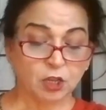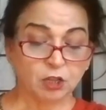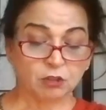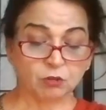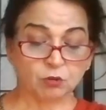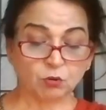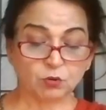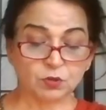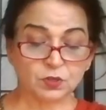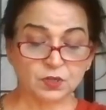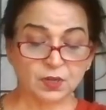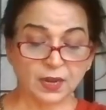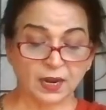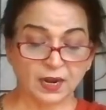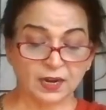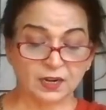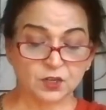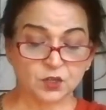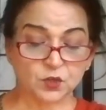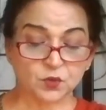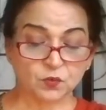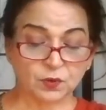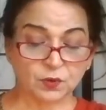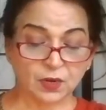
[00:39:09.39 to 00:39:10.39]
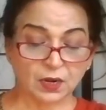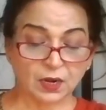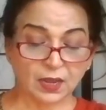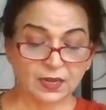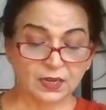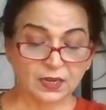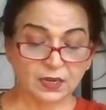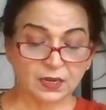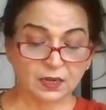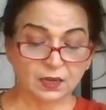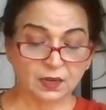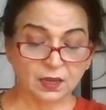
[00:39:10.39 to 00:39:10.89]
Those heads were
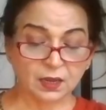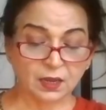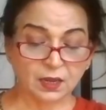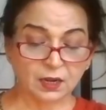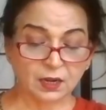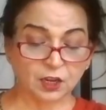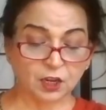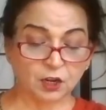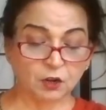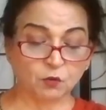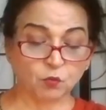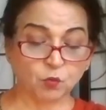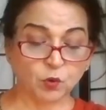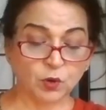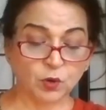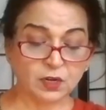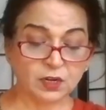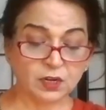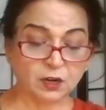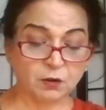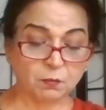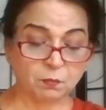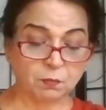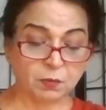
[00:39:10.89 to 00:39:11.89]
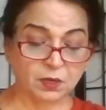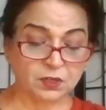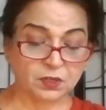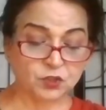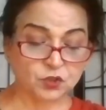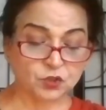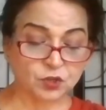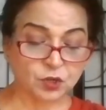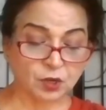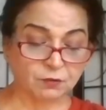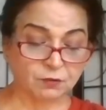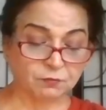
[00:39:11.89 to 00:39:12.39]
like an inverted
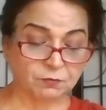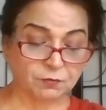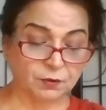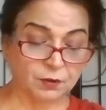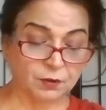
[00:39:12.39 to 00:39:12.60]
bunch of